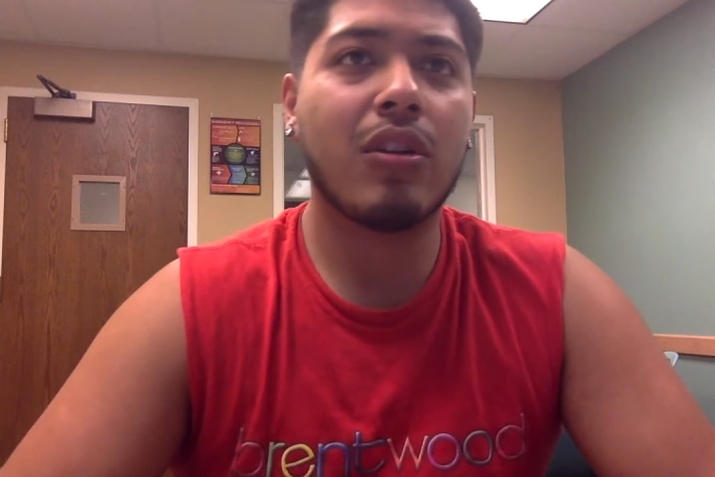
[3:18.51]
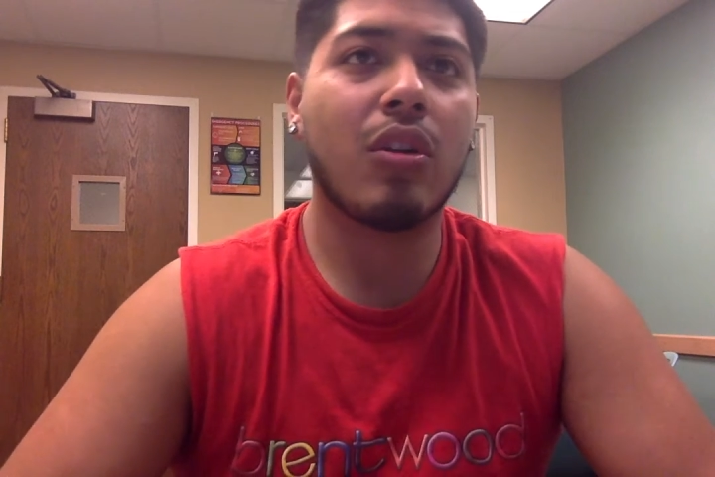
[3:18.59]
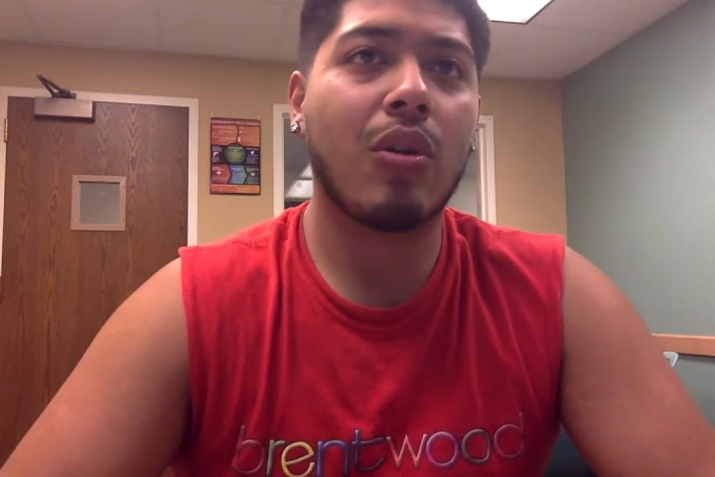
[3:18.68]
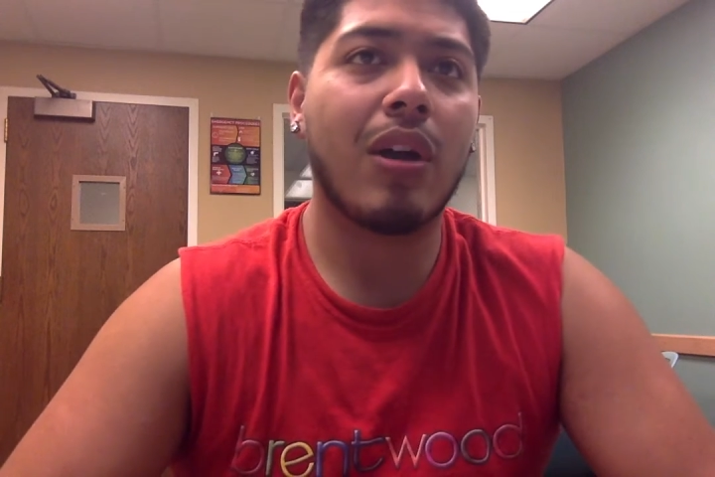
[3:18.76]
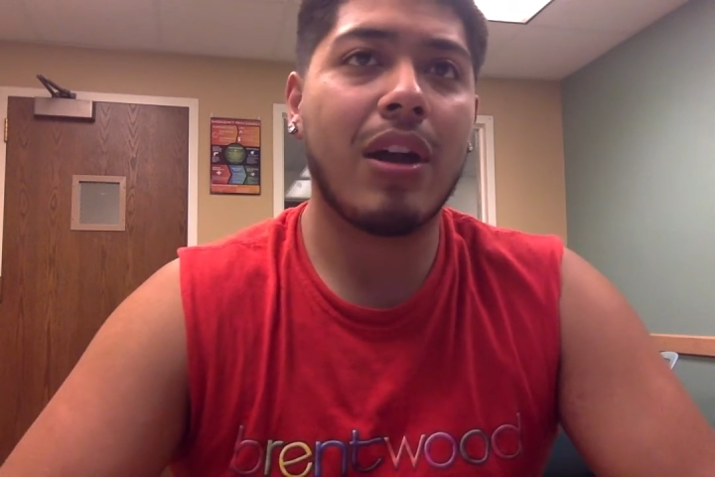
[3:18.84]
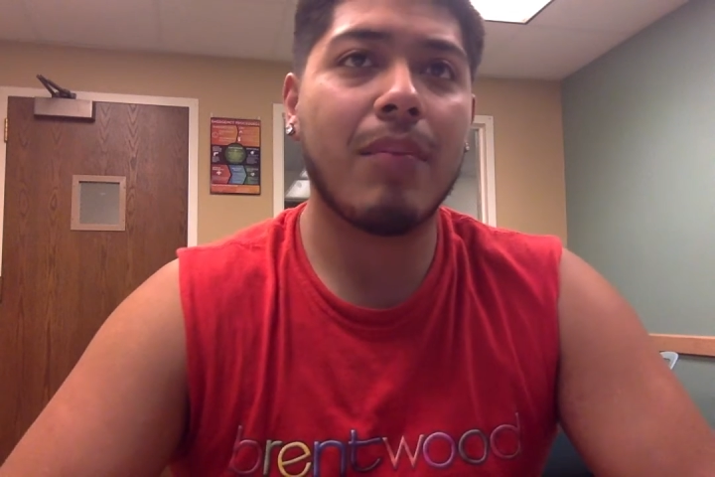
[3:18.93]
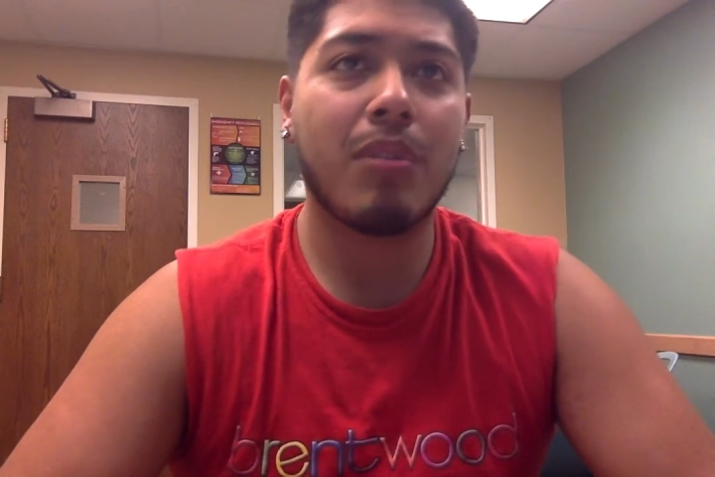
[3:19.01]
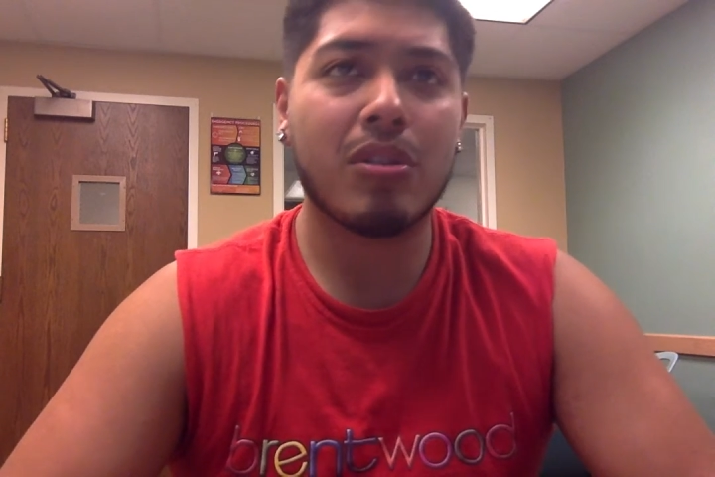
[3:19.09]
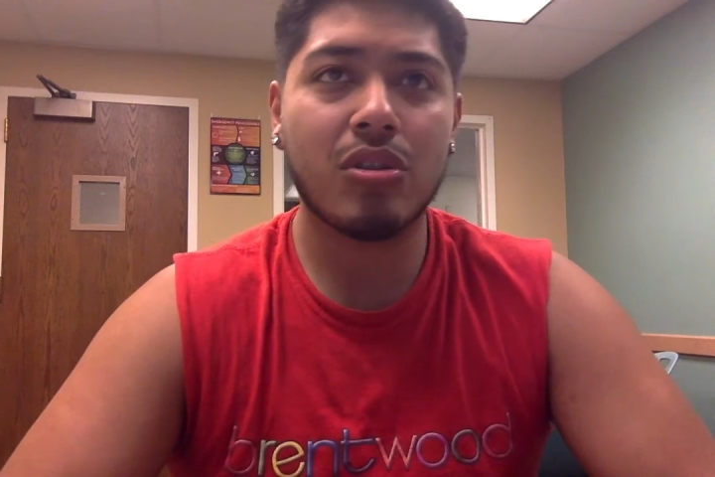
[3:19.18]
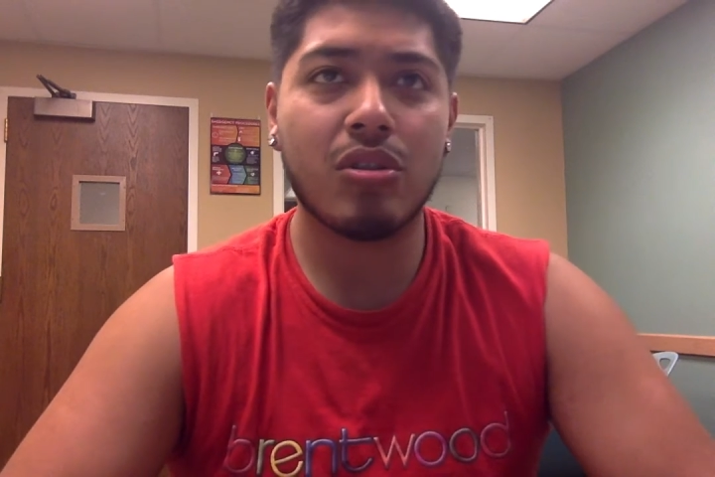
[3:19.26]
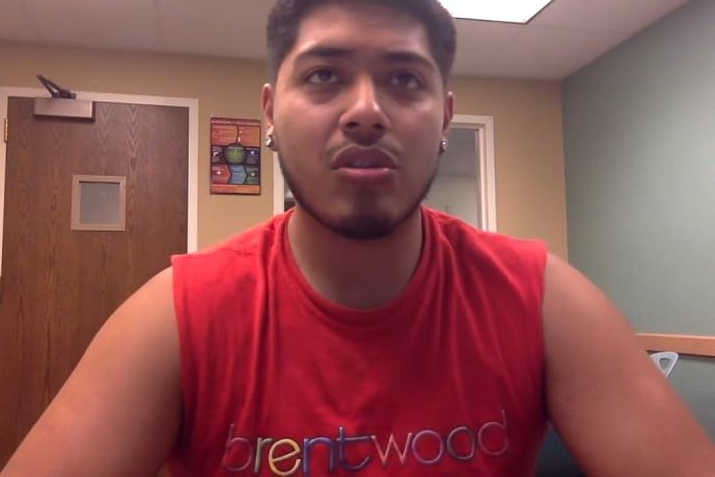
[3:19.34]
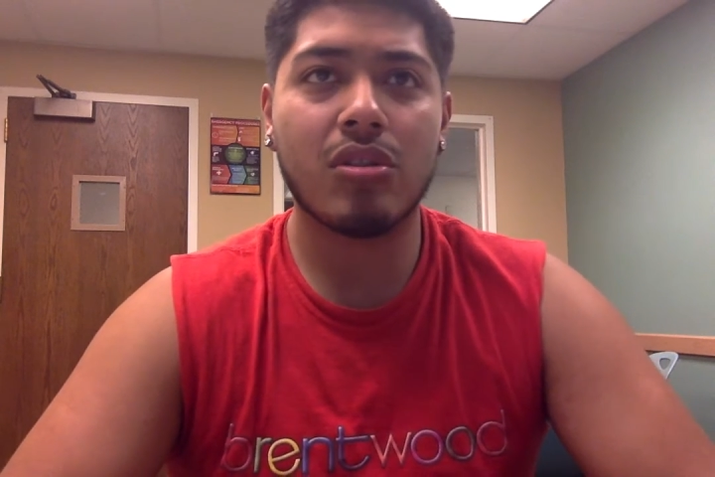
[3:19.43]
crime,
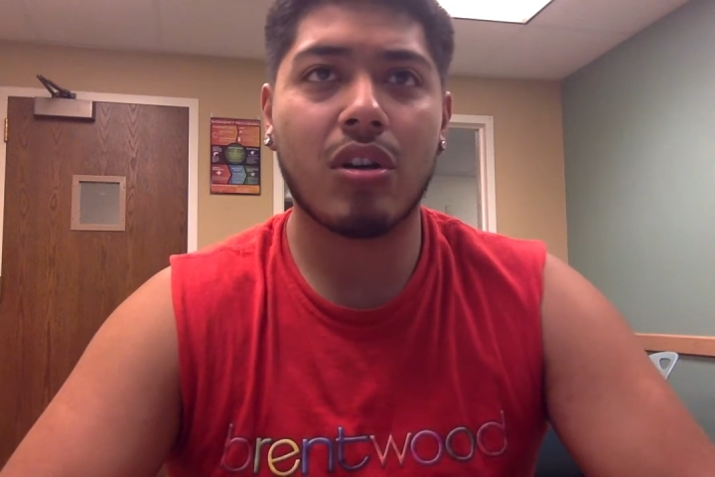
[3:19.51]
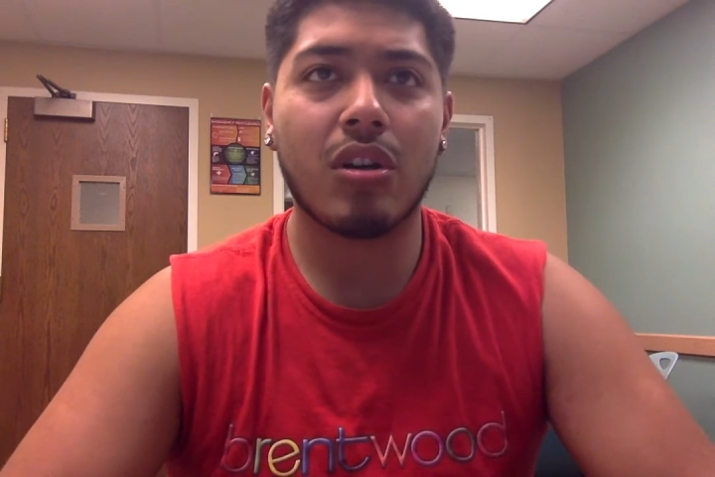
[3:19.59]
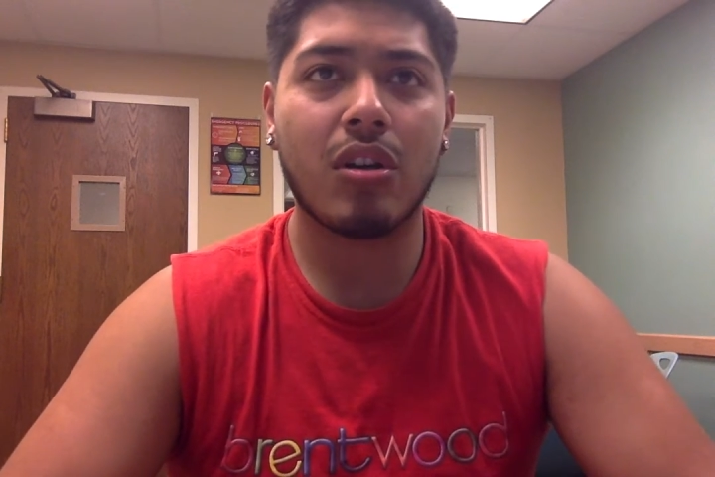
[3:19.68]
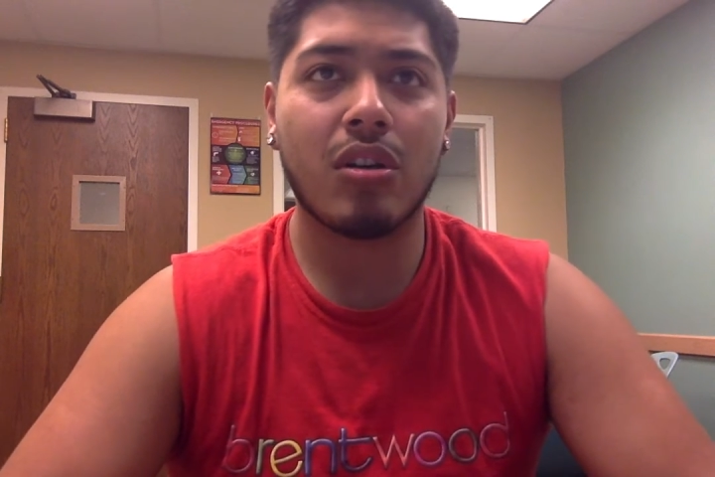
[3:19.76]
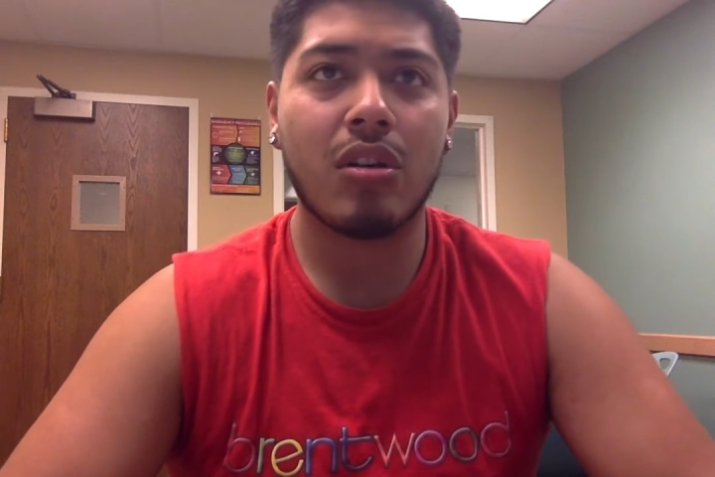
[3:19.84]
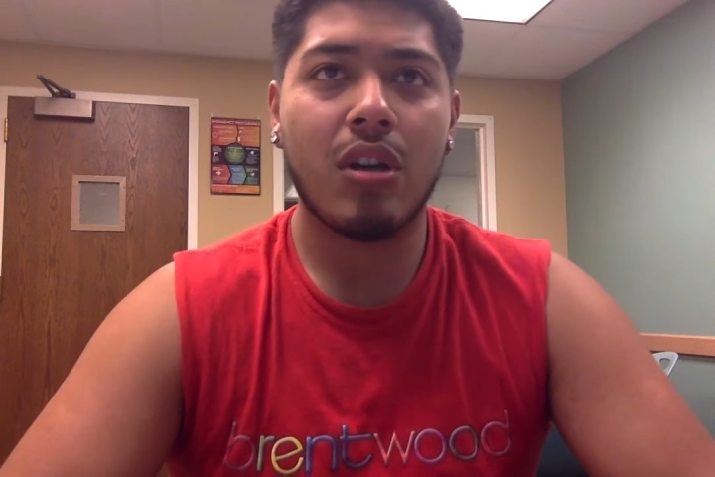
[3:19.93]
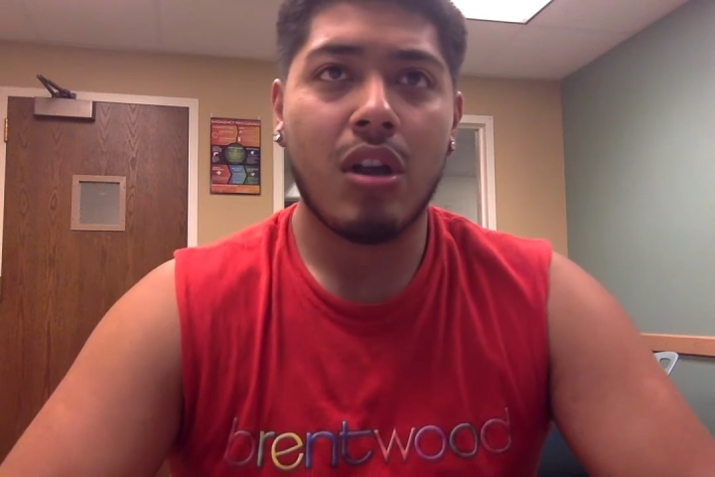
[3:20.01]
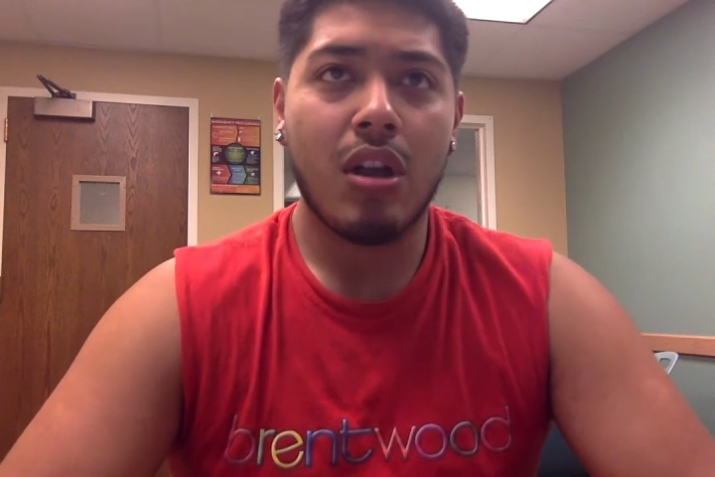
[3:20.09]
prosecutors are